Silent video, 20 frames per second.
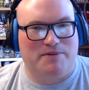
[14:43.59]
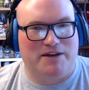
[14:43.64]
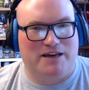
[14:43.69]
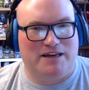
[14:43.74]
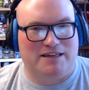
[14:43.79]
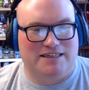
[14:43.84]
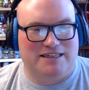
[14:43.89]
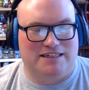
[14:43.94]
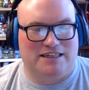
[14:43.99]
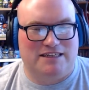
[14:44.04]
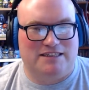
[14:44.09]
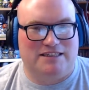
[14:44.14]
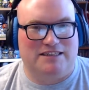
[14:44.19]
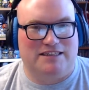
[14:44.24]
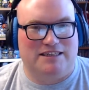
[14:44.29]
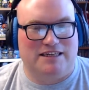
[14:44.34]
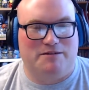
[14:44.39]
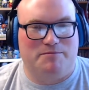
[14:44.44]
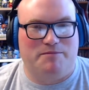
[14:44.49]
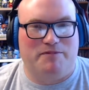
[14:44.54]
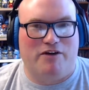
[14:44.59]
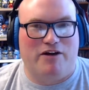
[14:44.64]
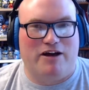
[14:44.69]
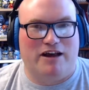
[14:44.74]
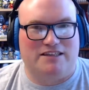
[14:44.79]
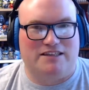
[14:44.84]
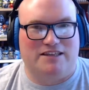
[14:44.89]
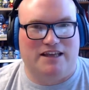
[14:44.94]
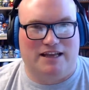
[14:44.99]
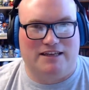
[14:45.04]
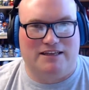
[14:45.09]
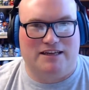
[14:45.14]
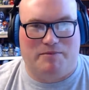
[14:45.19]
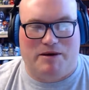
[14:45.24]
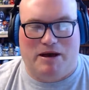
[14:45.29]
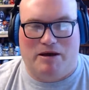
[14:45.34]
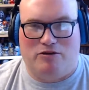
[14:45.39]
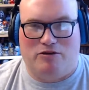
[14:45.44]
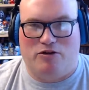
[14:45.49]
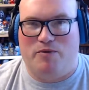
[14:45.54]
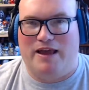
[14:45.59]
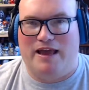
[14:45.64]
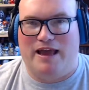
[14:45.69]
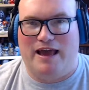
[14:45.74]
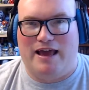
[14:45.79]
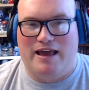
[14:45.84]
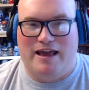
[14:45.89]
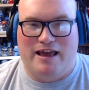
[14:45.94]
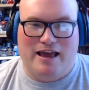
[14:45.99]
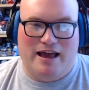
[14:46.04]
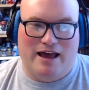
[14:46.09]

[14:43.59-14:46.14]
because he just seemed to be very excited about doing it,